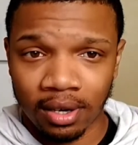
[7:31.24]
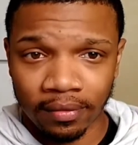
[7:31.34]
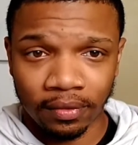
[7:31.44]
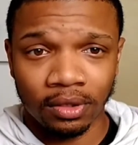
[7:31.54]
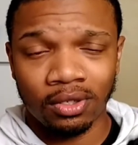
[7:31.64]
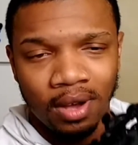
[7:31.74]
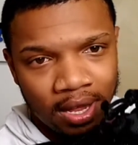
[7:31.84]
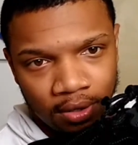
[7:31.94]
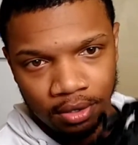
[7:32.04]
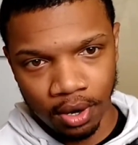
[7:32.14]
comfort, so
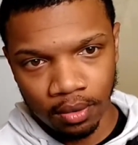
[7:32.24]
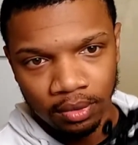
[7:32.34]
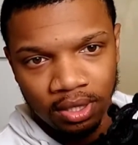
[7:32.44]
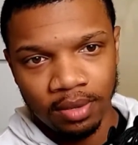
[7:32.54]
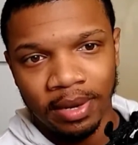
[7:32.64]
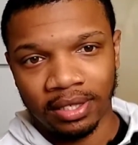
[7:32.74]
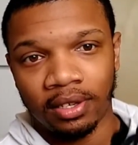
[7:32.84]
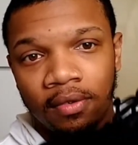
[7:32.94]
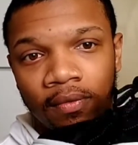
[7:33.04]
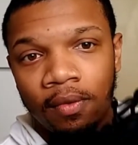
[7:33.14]
I don't see
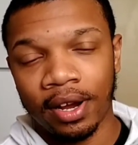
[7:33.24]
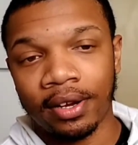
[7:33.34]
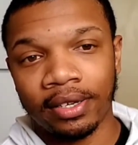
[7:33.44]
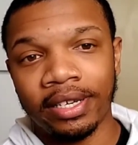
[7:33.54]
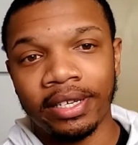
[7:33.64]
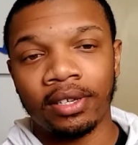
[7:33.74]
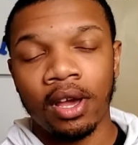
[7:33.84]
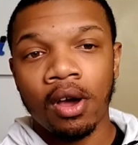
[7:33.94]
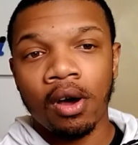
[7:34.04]
myself wearing these